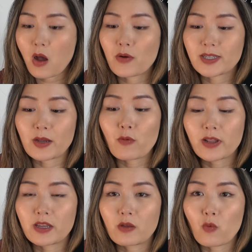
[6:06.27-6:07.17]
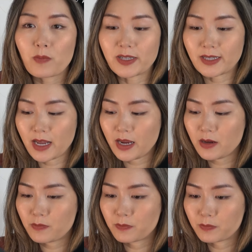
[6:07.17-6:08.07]
I will say, what did the woman
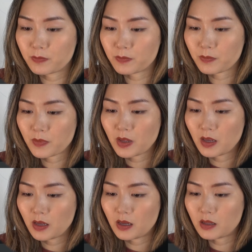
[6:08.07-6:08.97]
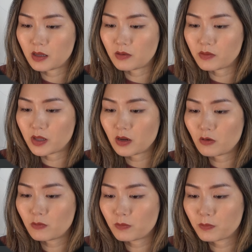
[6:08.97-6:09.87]
say in the
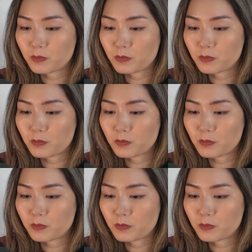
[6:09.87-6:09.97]
video?